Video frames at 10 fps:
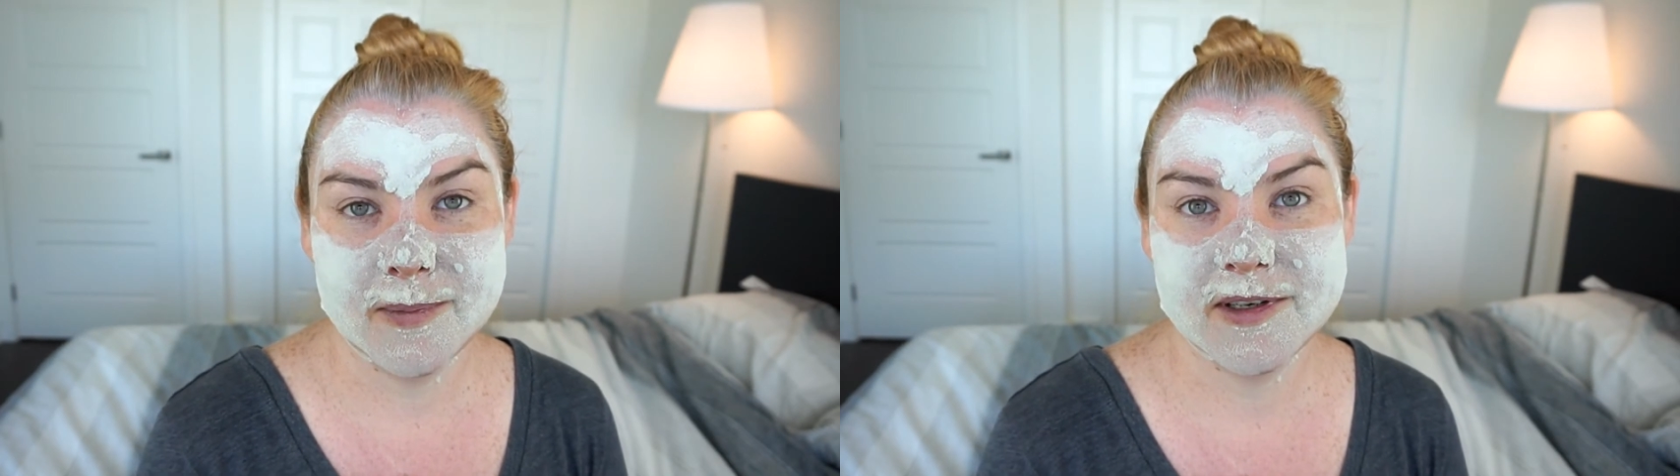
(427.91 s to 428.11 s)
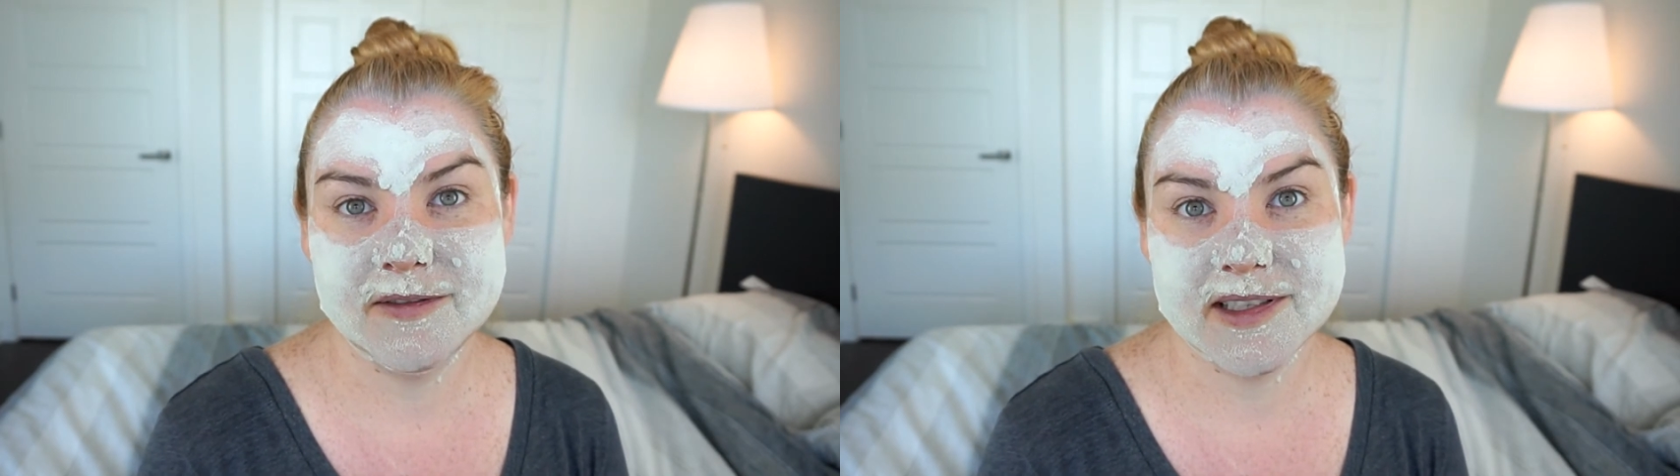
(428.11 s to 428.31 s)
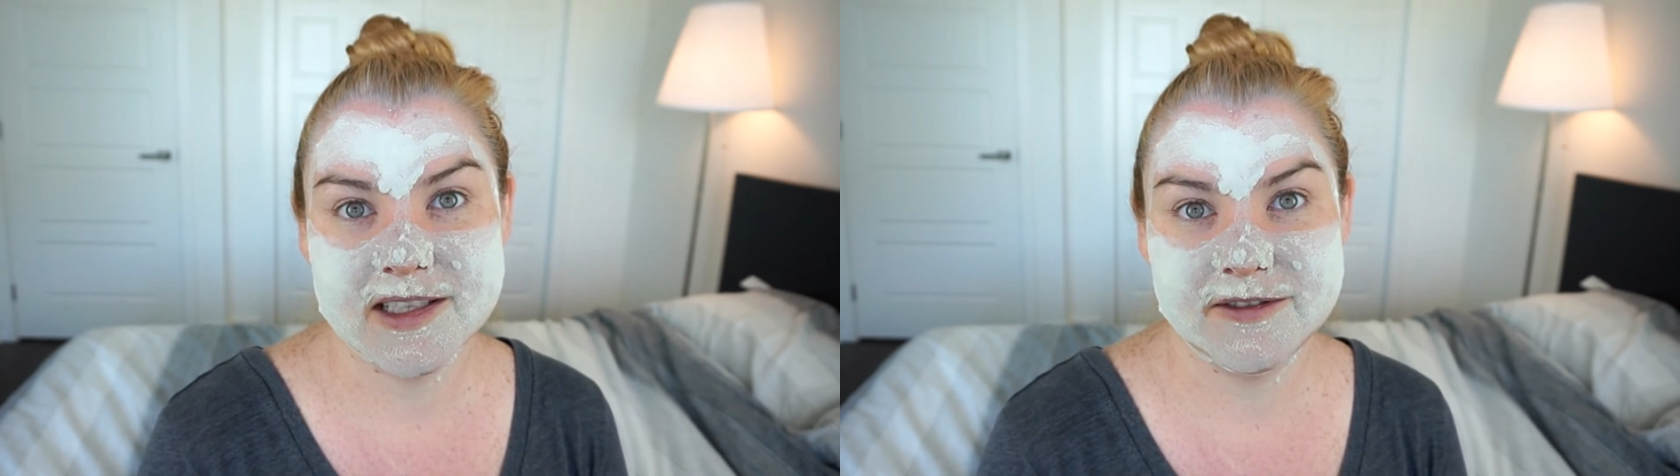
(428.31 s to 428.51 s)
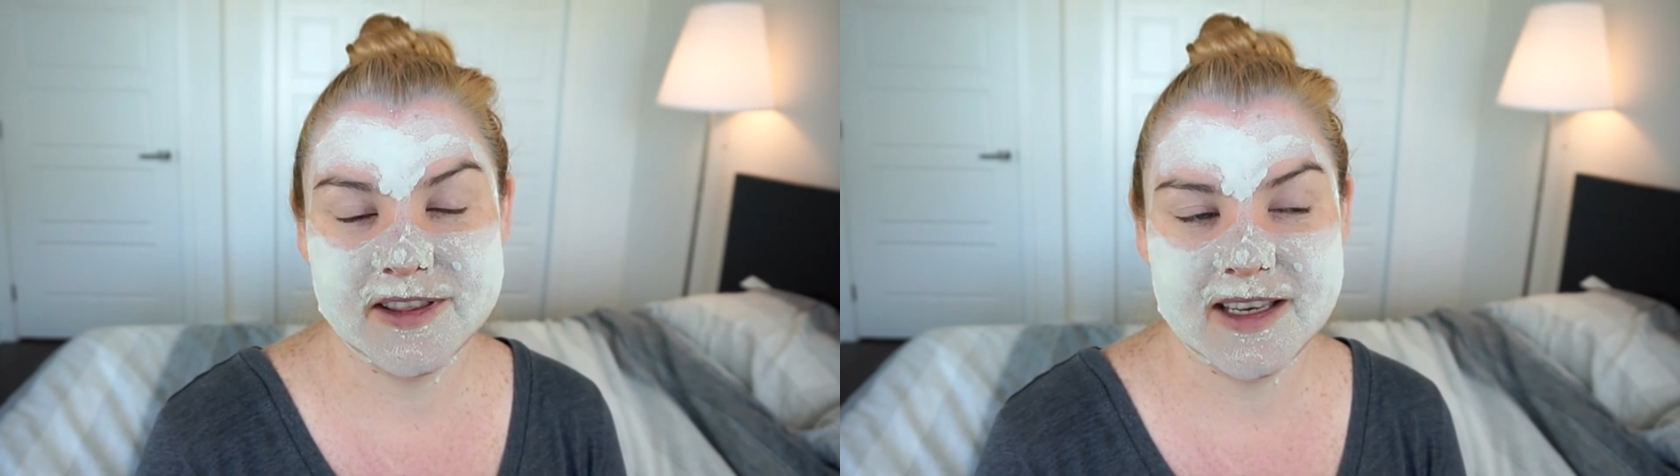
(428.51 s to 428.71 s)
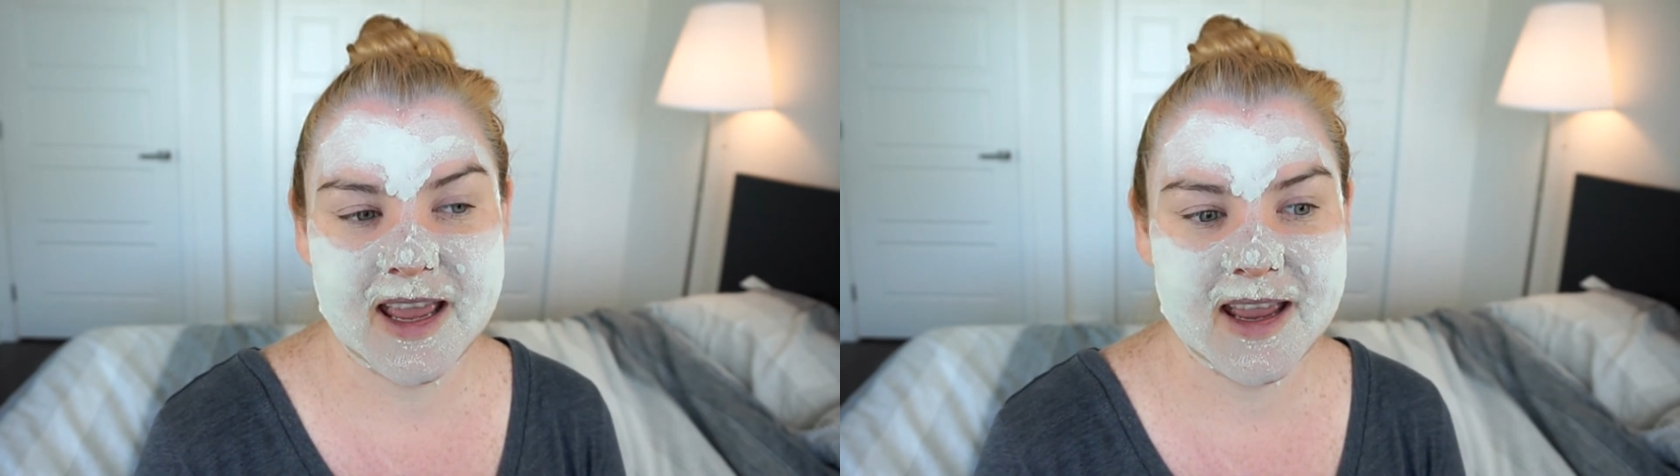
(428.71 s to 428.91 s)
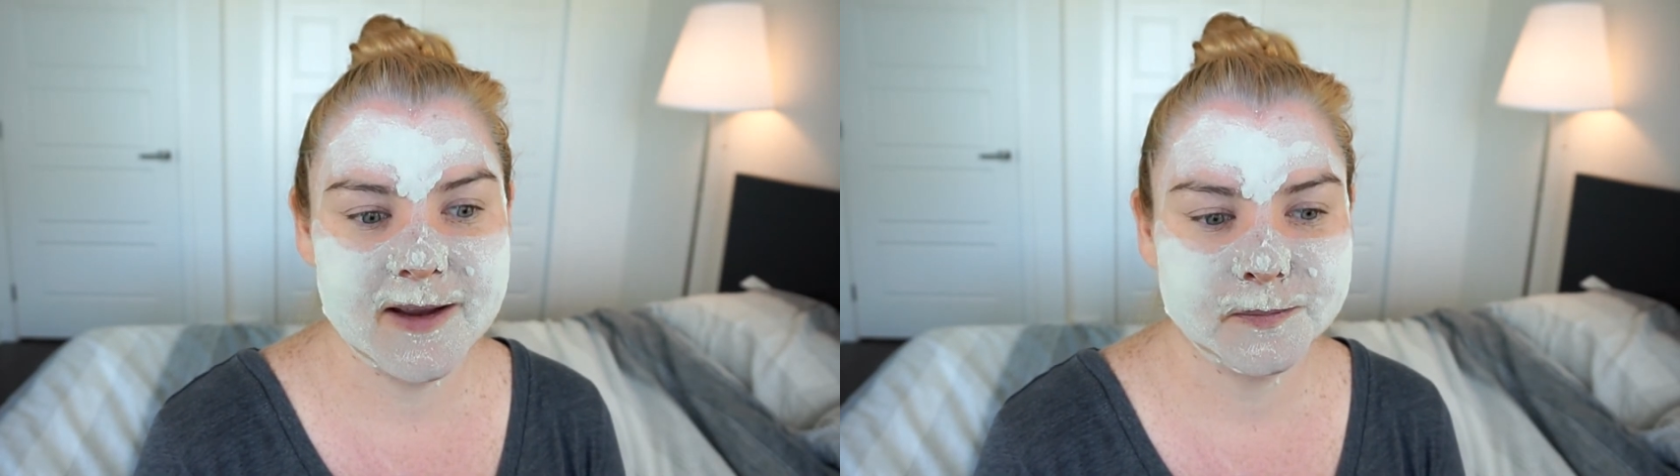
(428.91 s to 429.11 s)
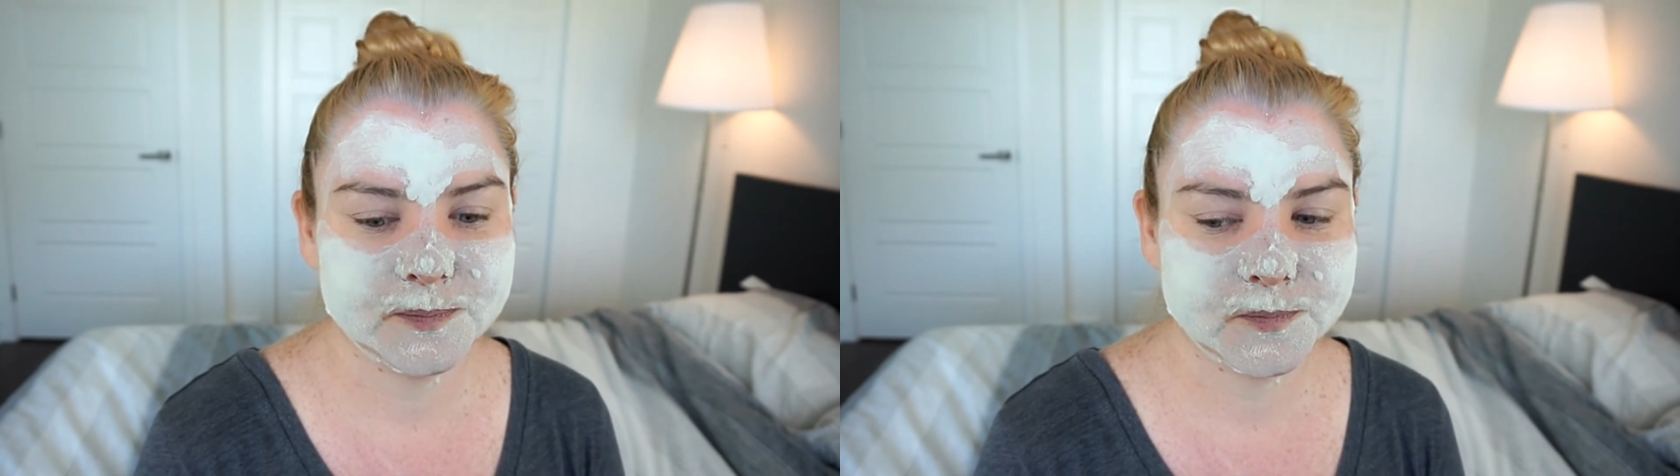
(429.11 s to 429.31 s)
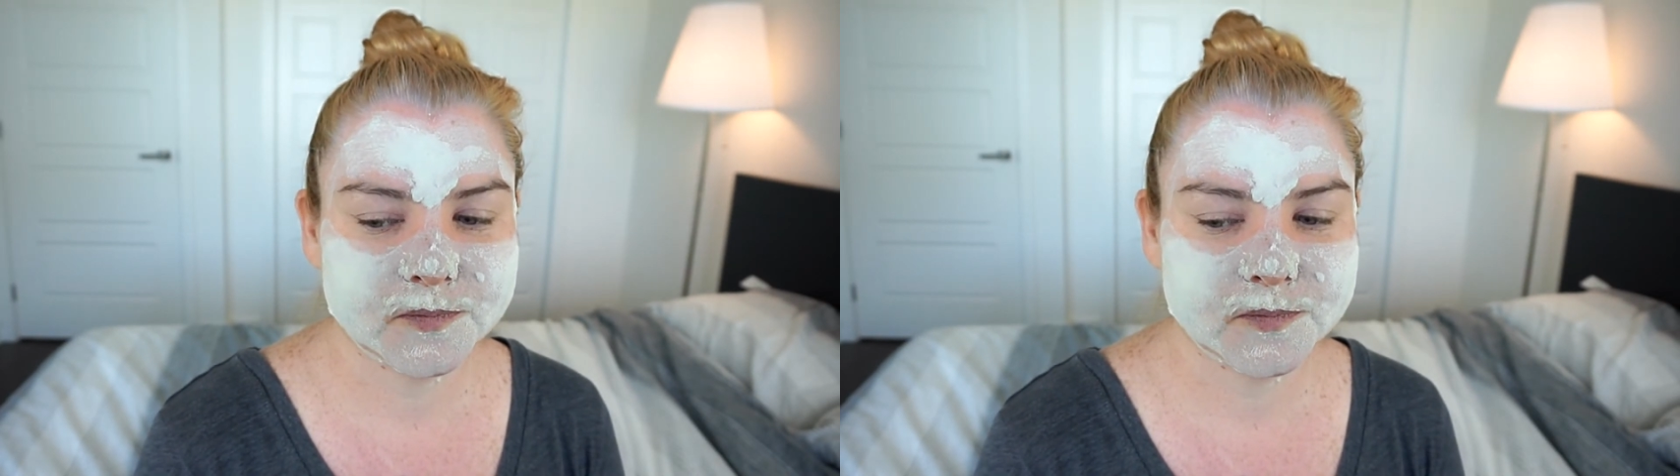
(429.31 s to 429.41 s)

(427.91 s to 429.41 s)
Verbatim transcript: up to visit for the day.